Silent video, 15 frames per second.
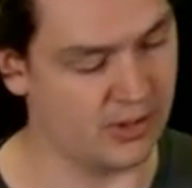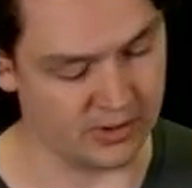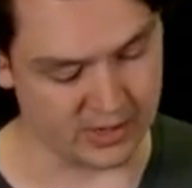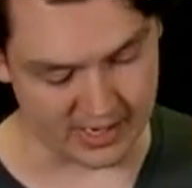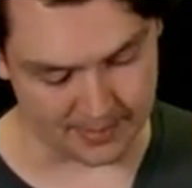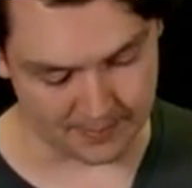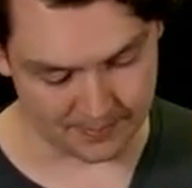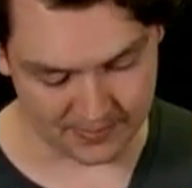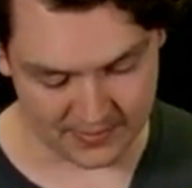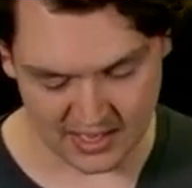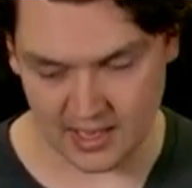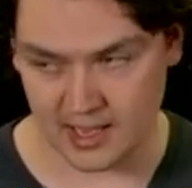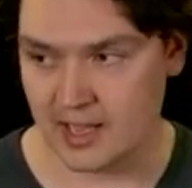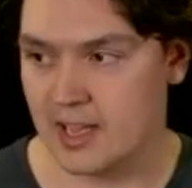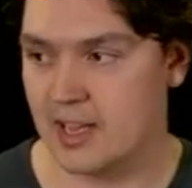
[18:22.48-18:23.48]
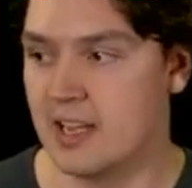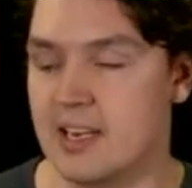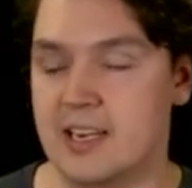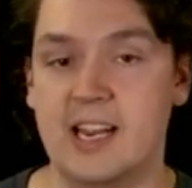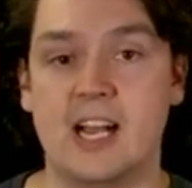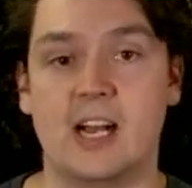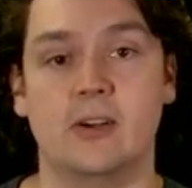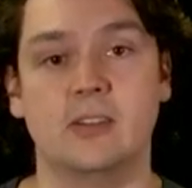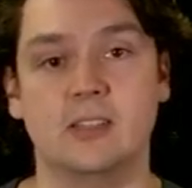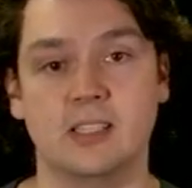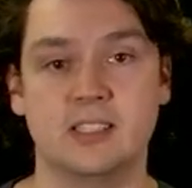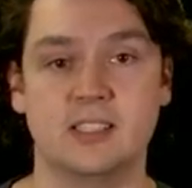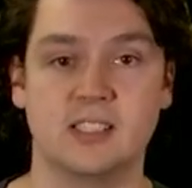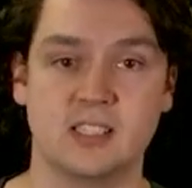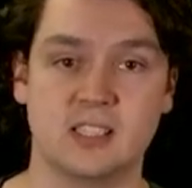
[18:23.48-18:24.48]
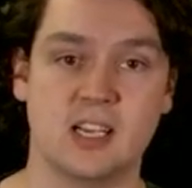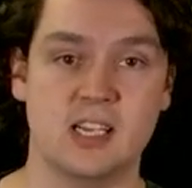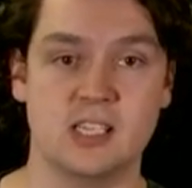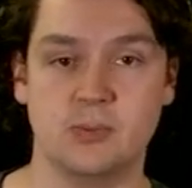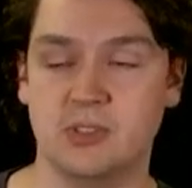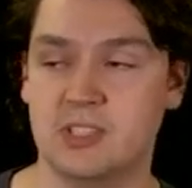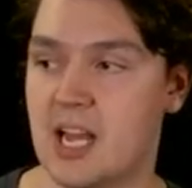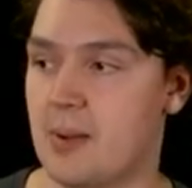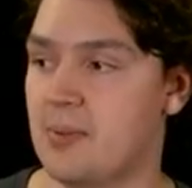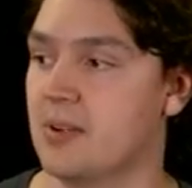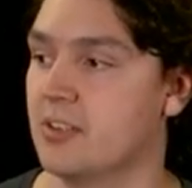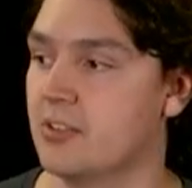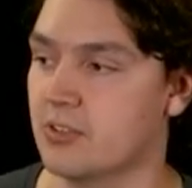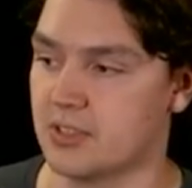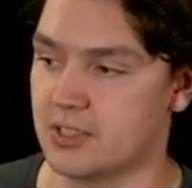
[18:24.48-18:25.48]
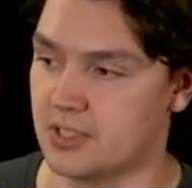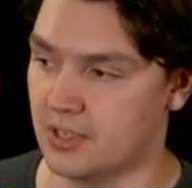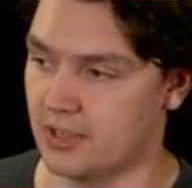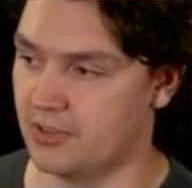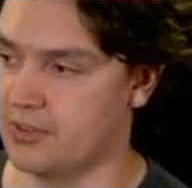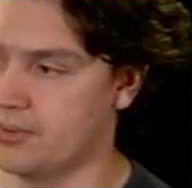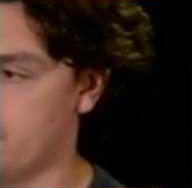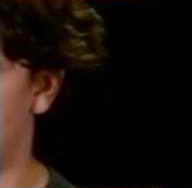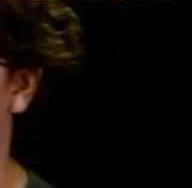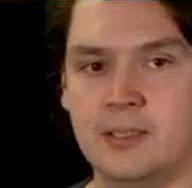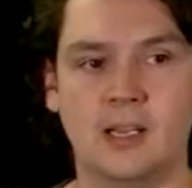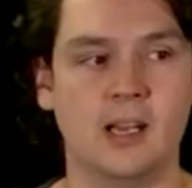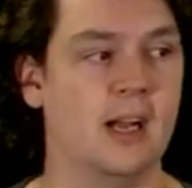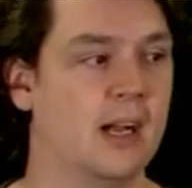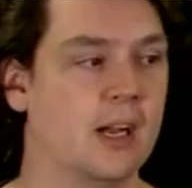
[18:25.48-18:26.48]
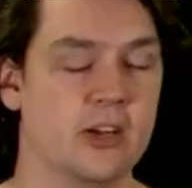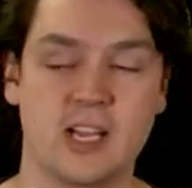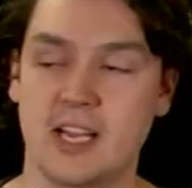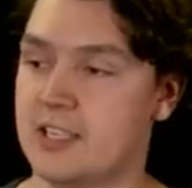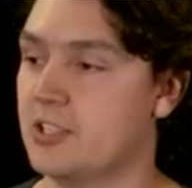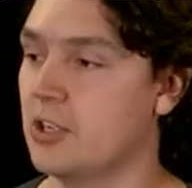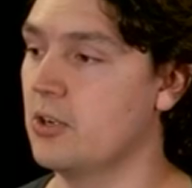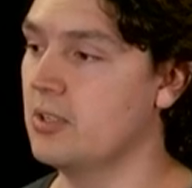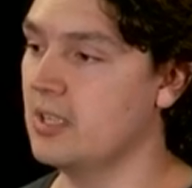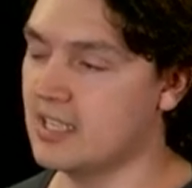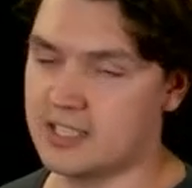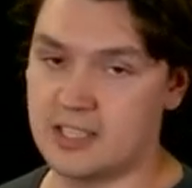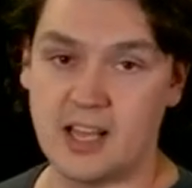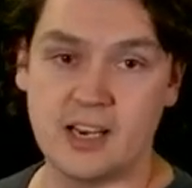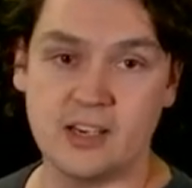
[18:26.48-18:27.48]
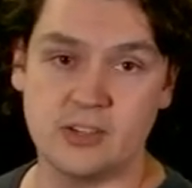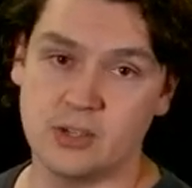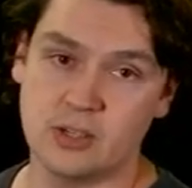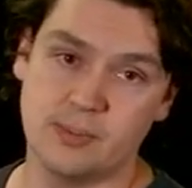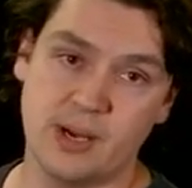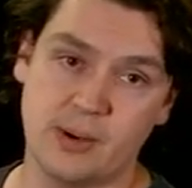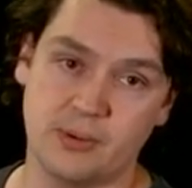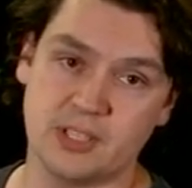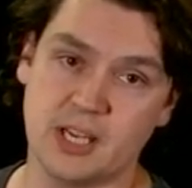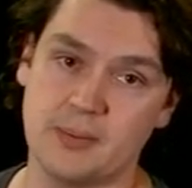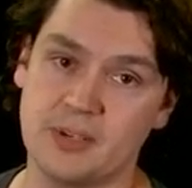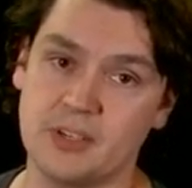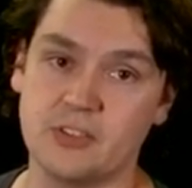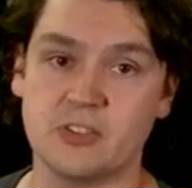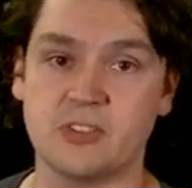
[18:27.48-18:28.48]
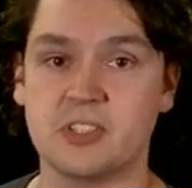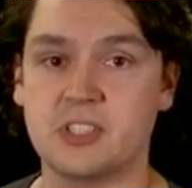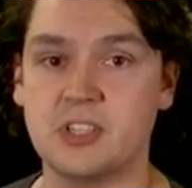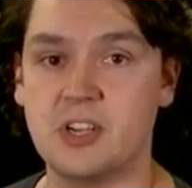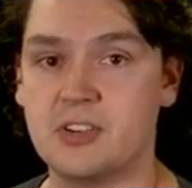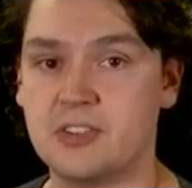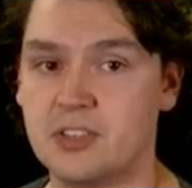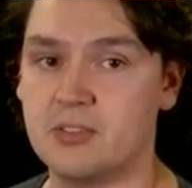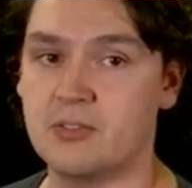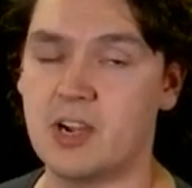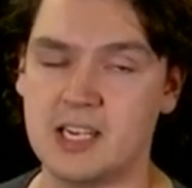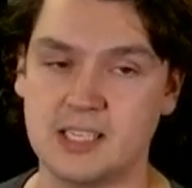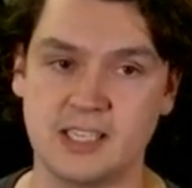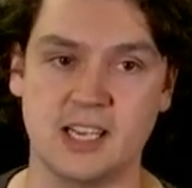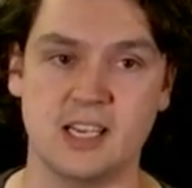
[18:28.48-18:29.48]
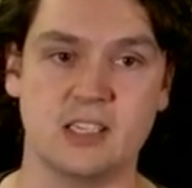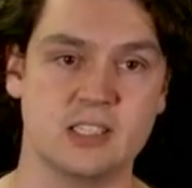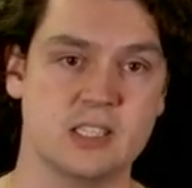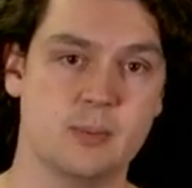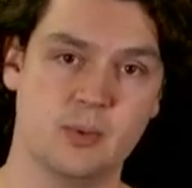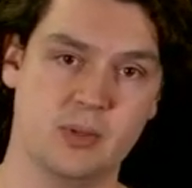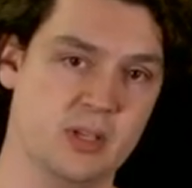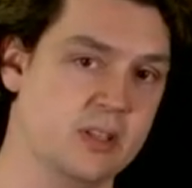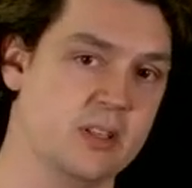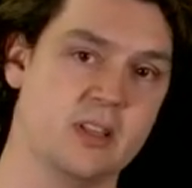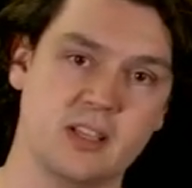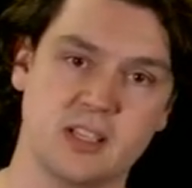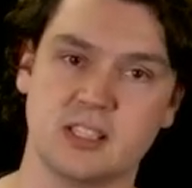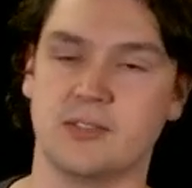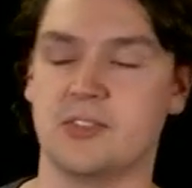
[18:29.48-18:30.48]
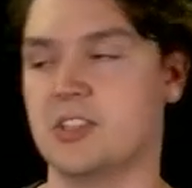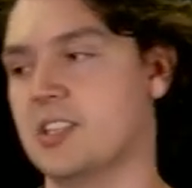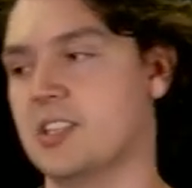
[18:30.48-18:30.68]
Okay. Now, let's discuss what's happening during search. Okay, so let's then talk about what's happening during search and write down some of the things I've just